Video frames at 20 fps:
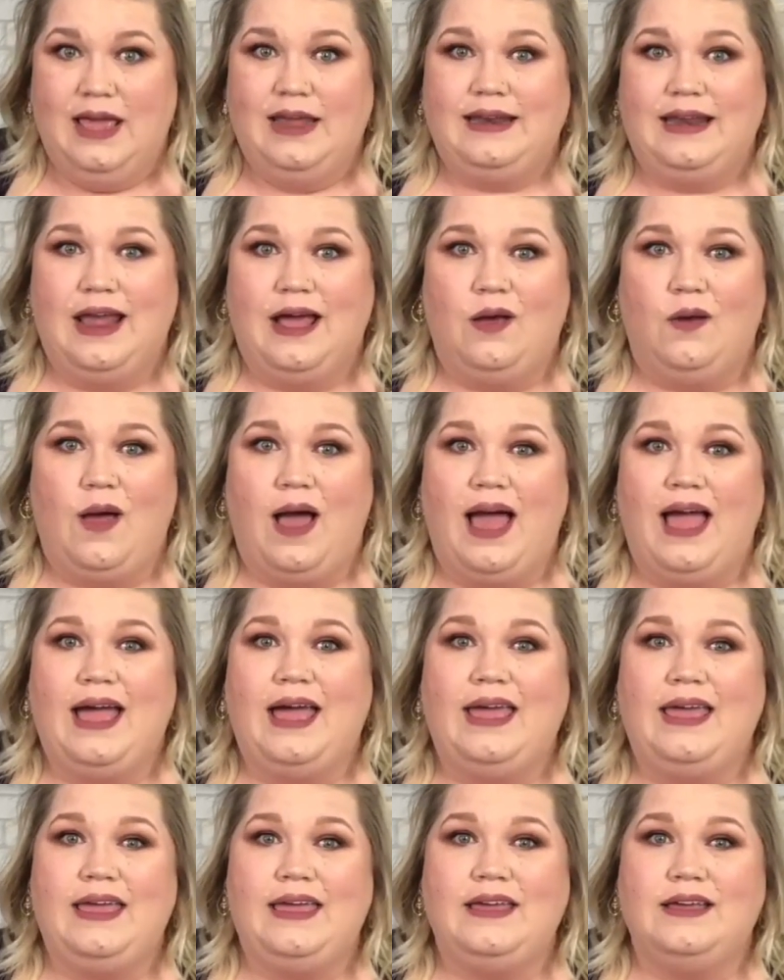Now,
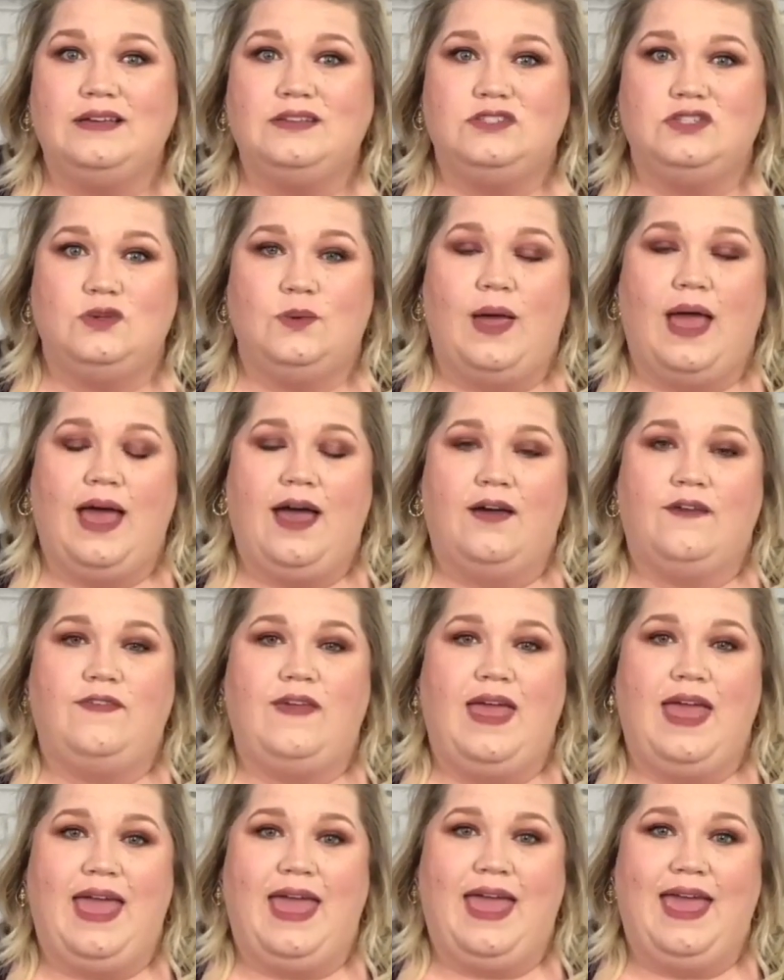I do have
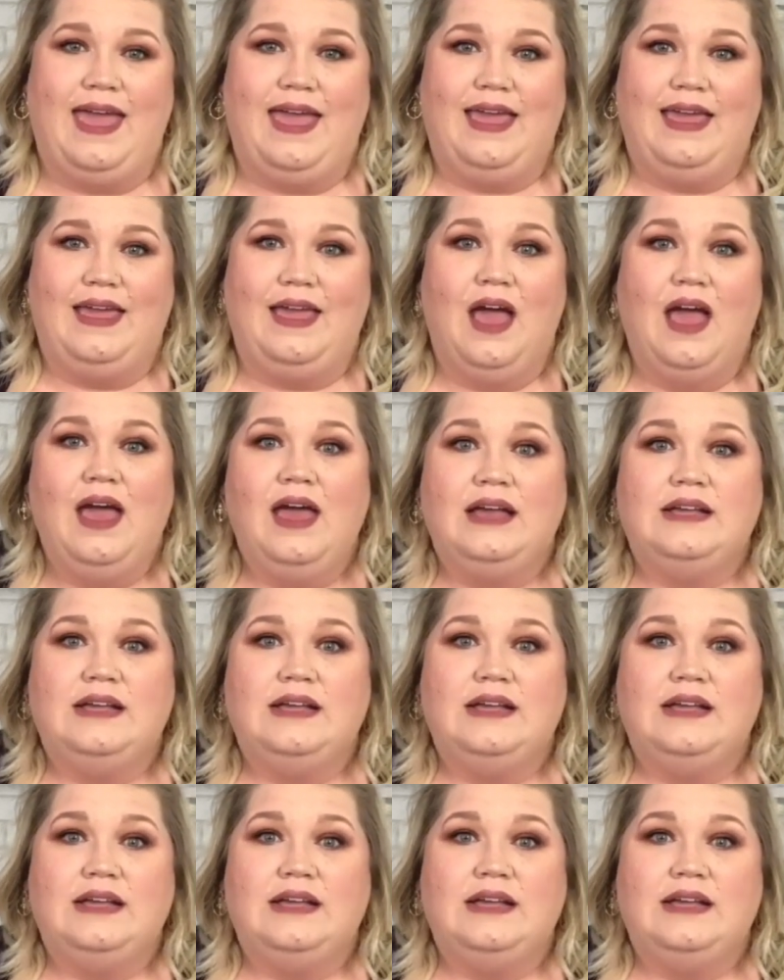a